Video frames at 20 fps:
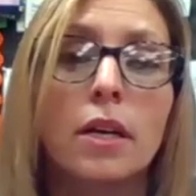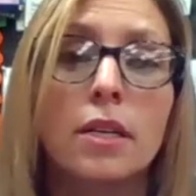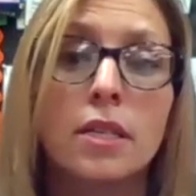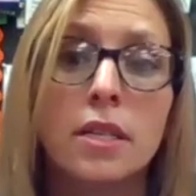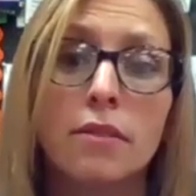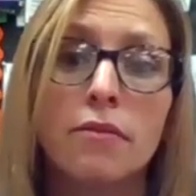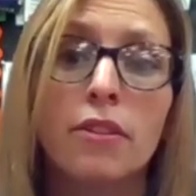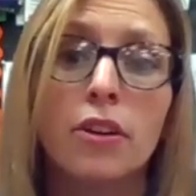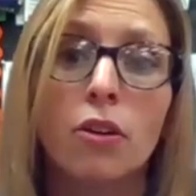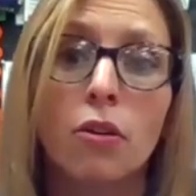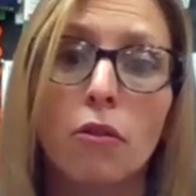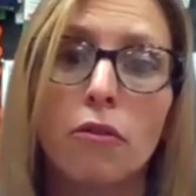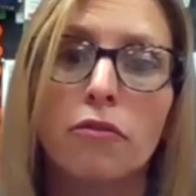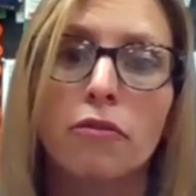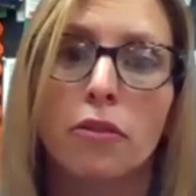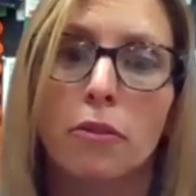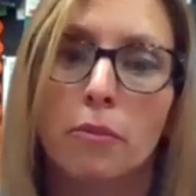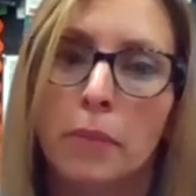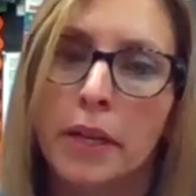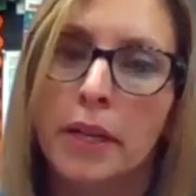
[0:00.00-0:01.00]
difficult
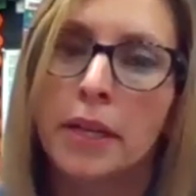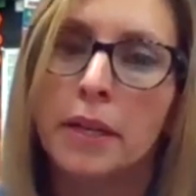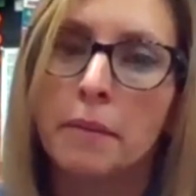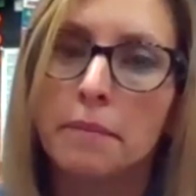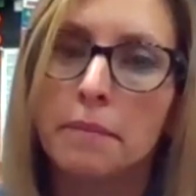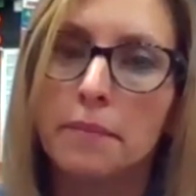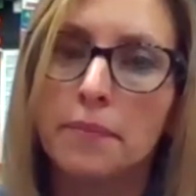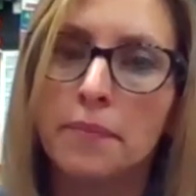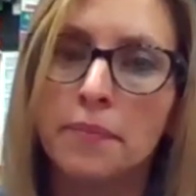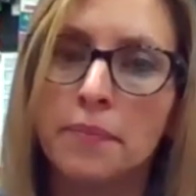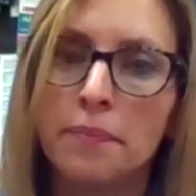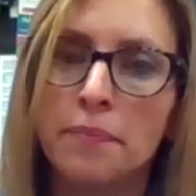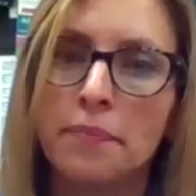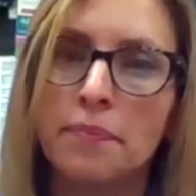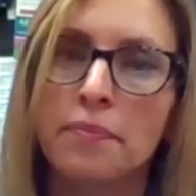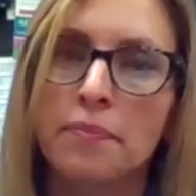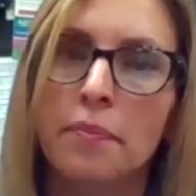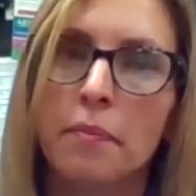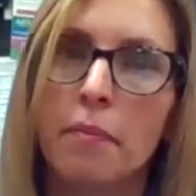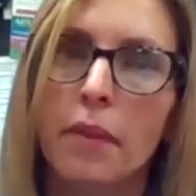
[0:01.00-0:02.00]
for me.
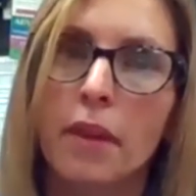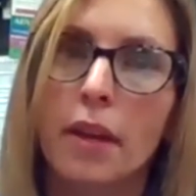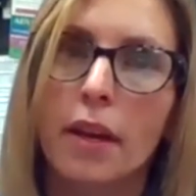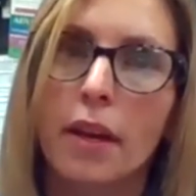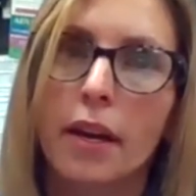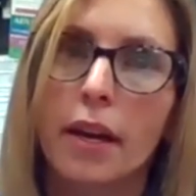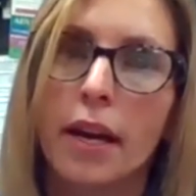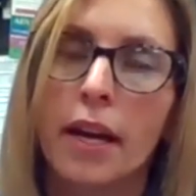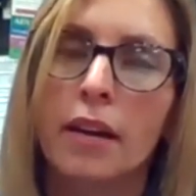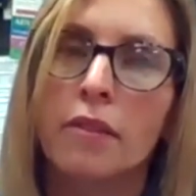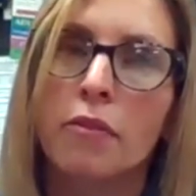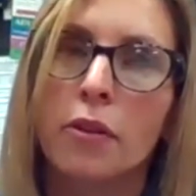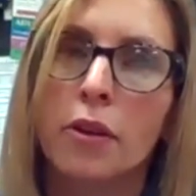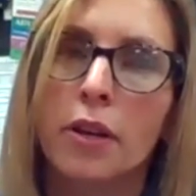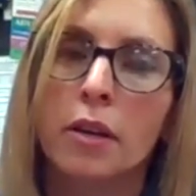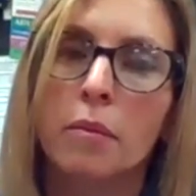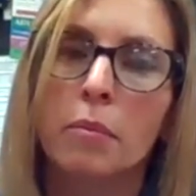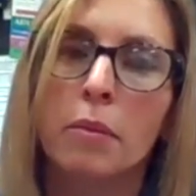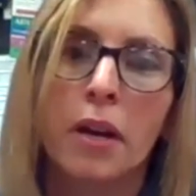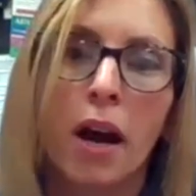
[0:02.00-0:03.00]
And if we're
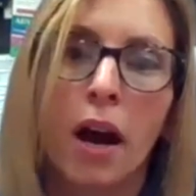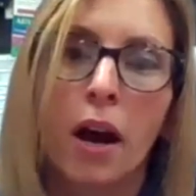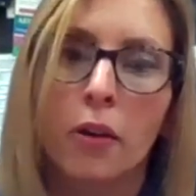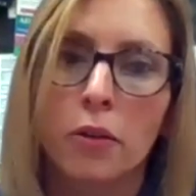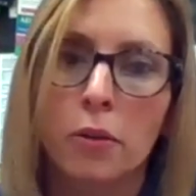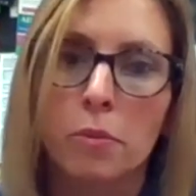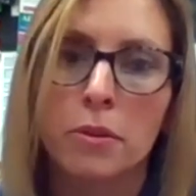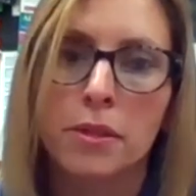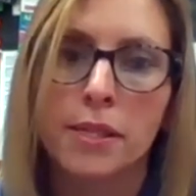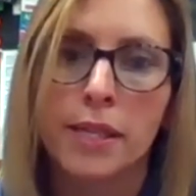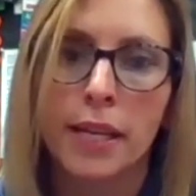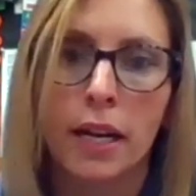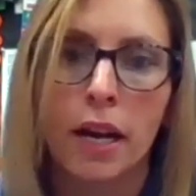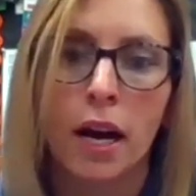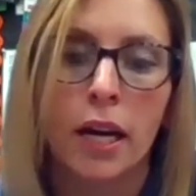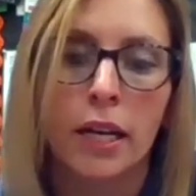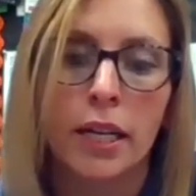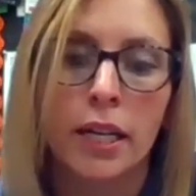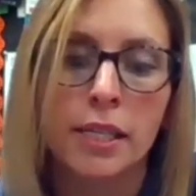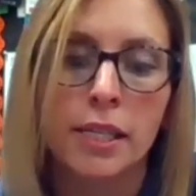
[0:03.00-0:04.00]
going to be 100%
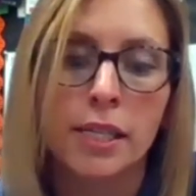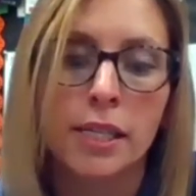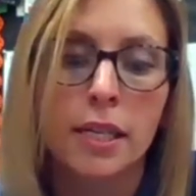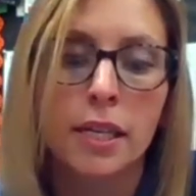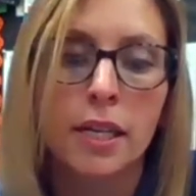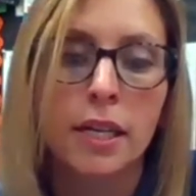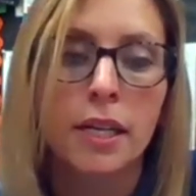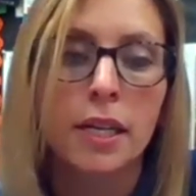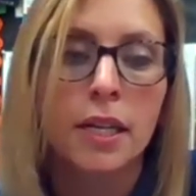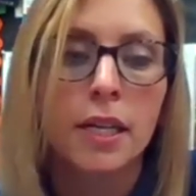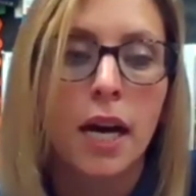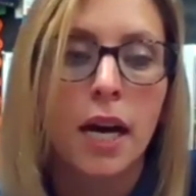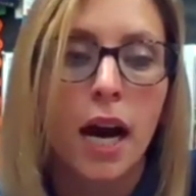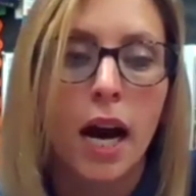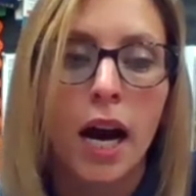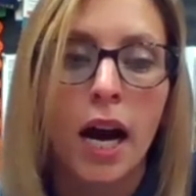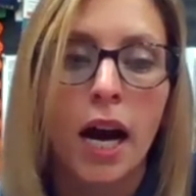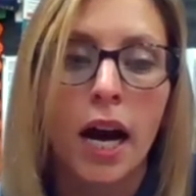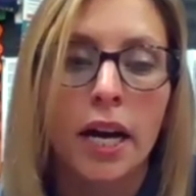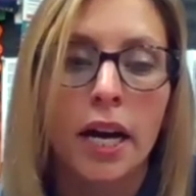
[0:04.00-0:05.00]
honest,
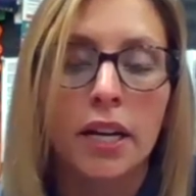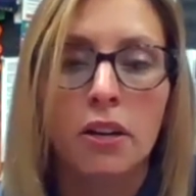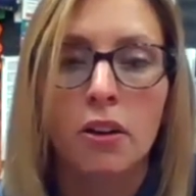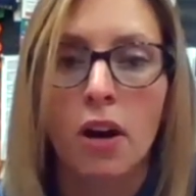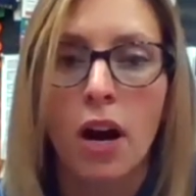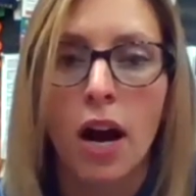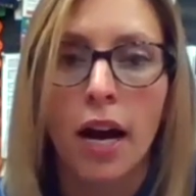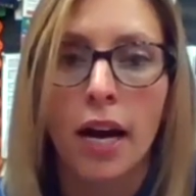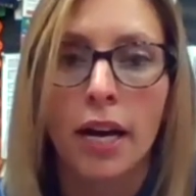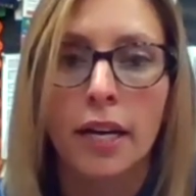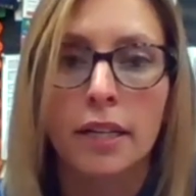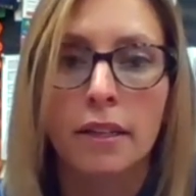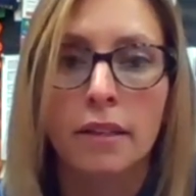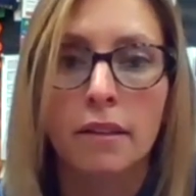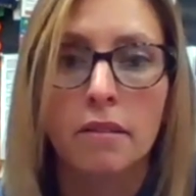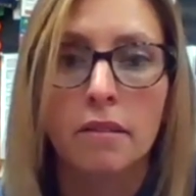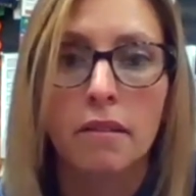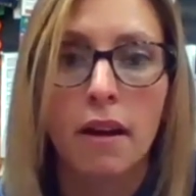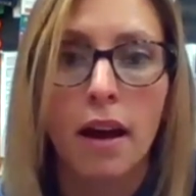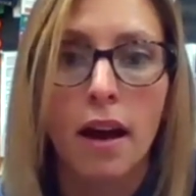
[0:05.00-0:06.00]
I cried
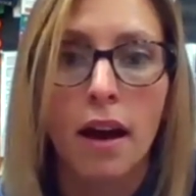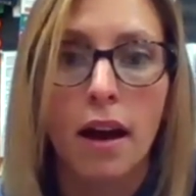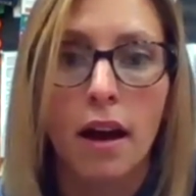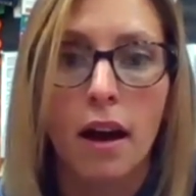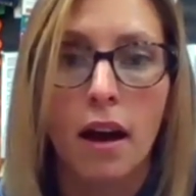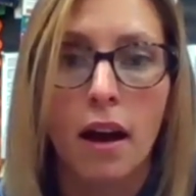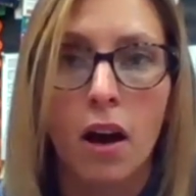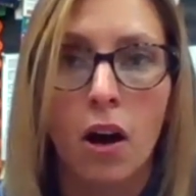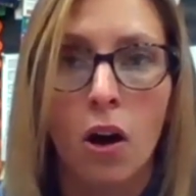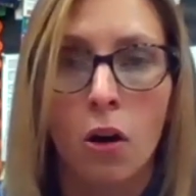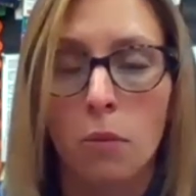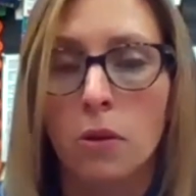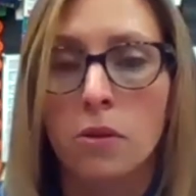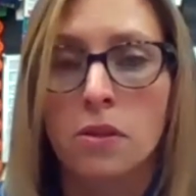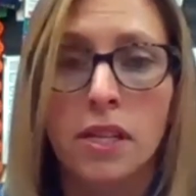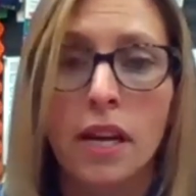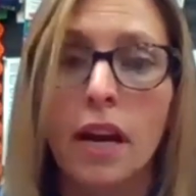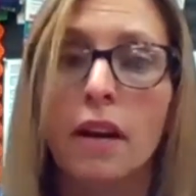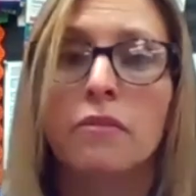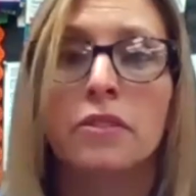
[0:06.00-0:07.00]

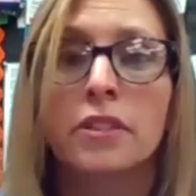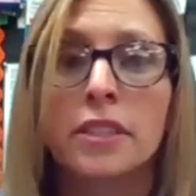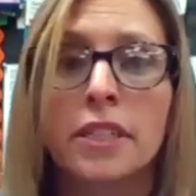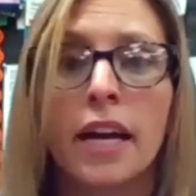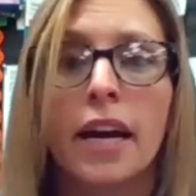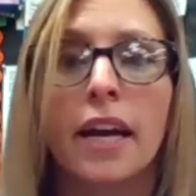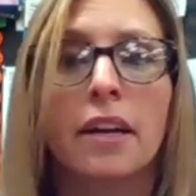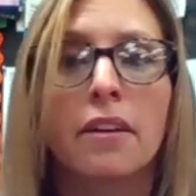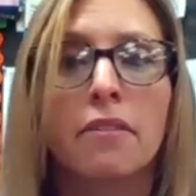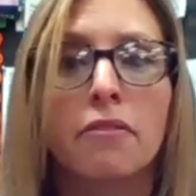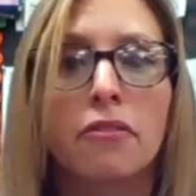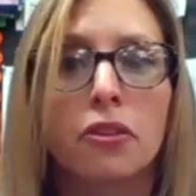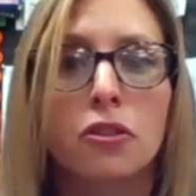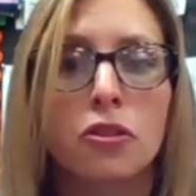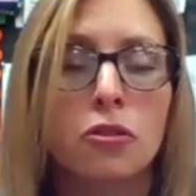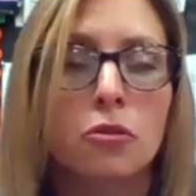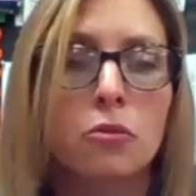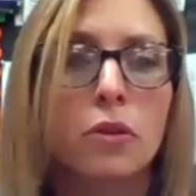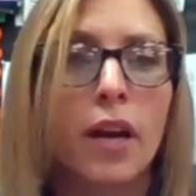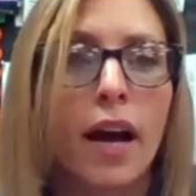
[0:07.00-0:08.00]
almost every day for
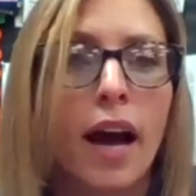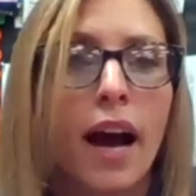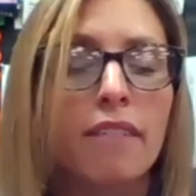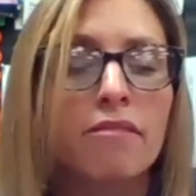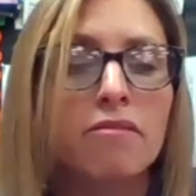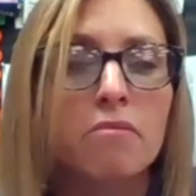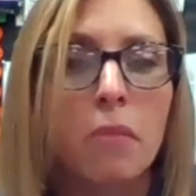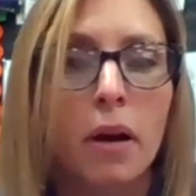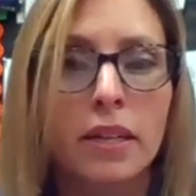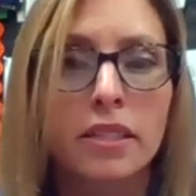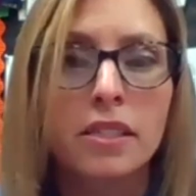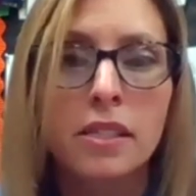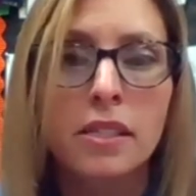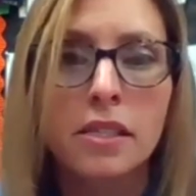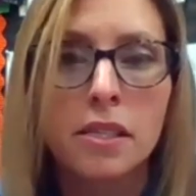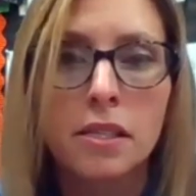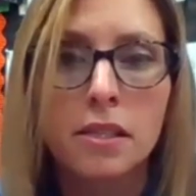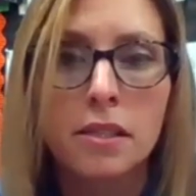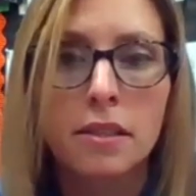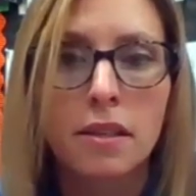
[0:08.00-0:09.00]
2.5
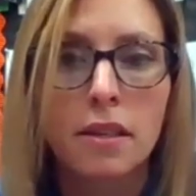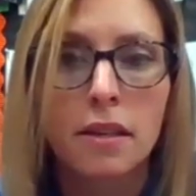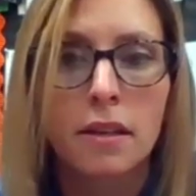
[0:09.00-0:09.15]
months.